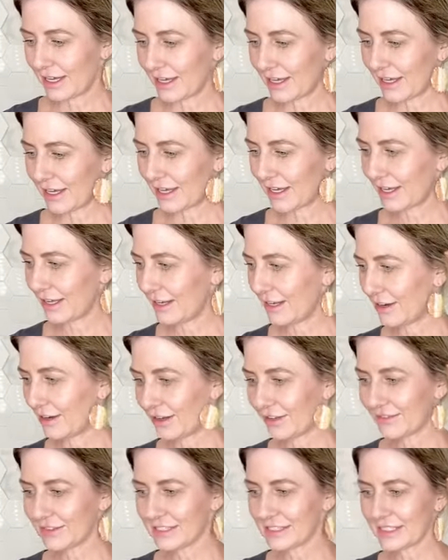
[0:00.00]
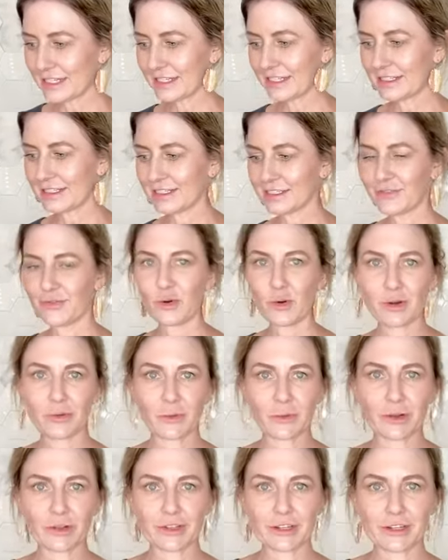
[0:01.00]
And all of a sudden it's 4 and
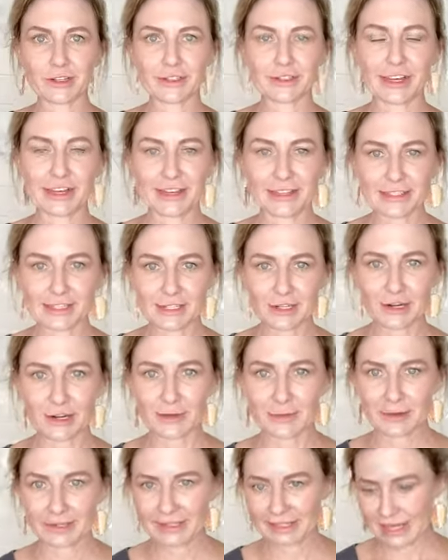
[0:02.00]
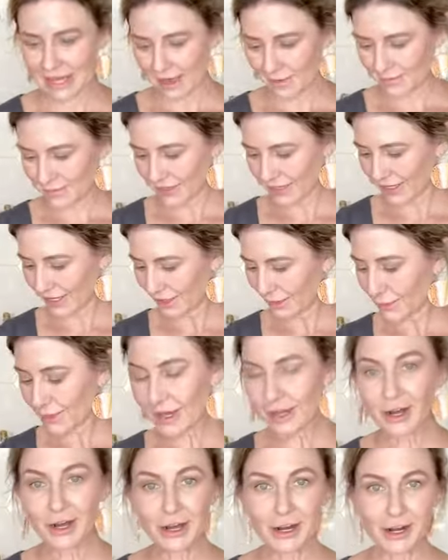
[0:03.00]
we're a little late. Sorry about that. But here we
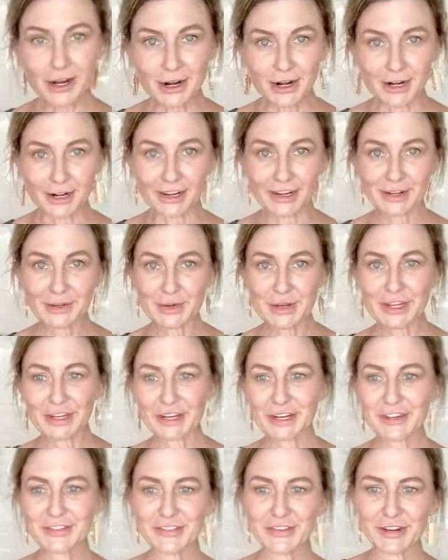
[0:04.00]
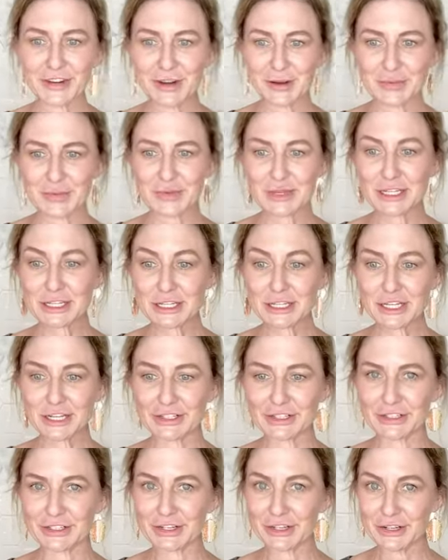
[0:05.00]
are. Here we are for our Beachy
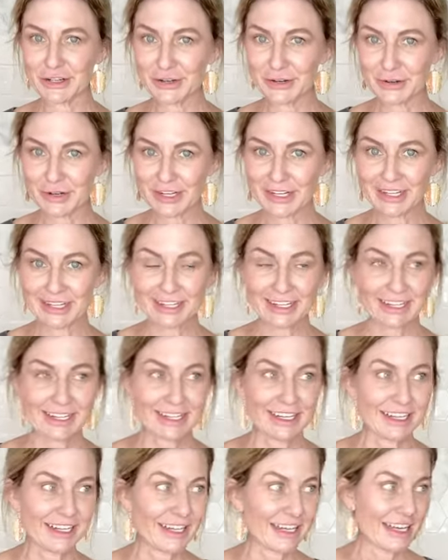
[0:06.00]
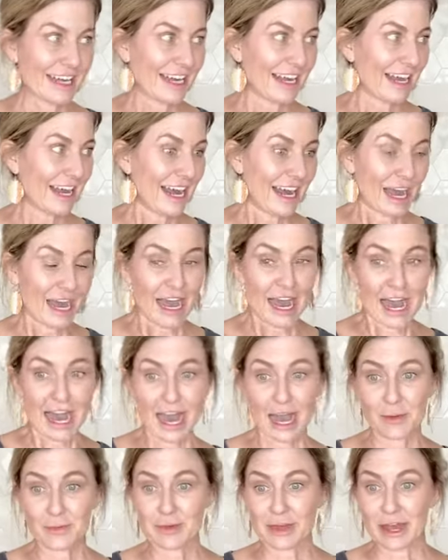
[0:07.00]
Glow
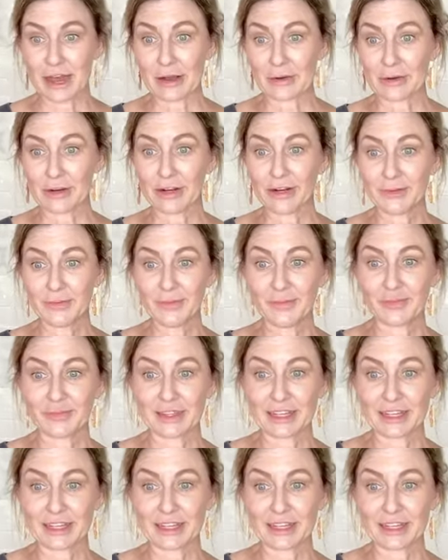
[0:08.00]
happy hour.